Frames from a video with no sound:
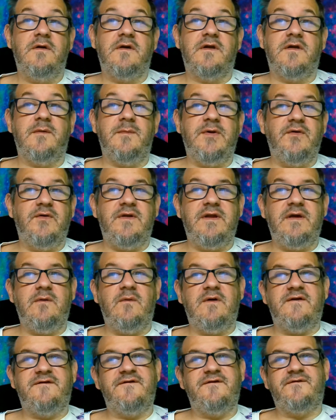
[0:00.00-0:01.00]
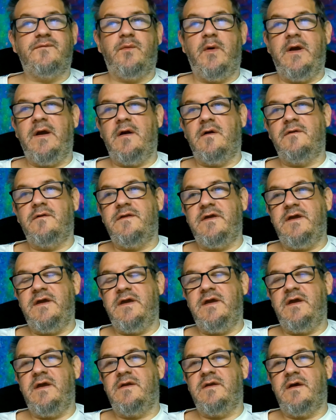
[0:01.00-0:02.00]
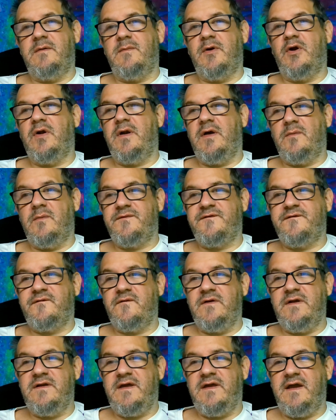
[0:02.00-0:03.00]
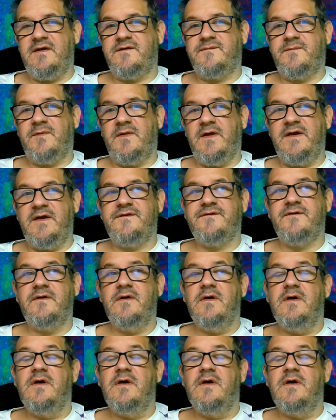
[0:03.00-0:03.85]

community, which is where the Nightmare on Elm Street takes place.